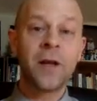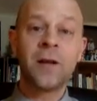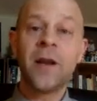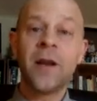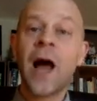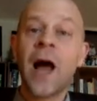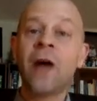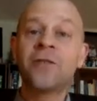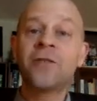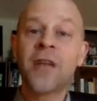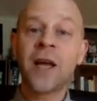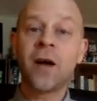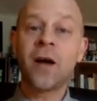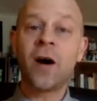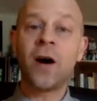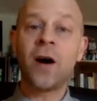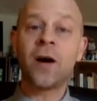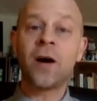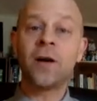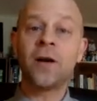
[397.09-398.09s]
now take
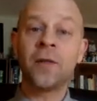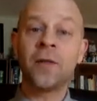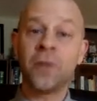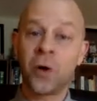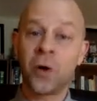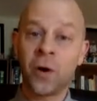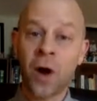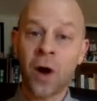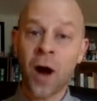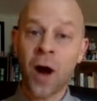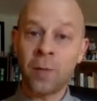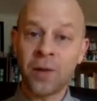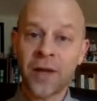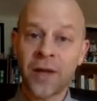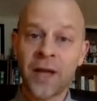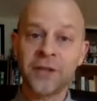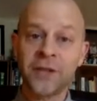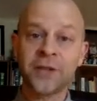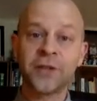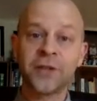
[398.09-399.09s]
on their
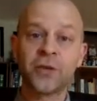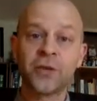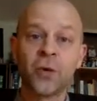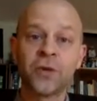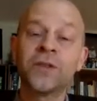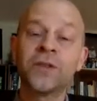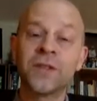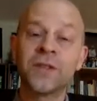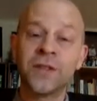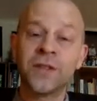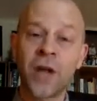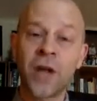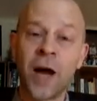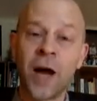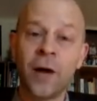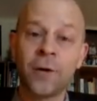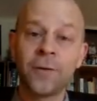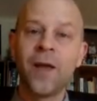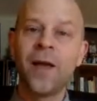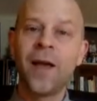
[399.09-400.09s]
obligations towards the
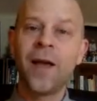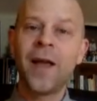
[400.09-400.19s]
child.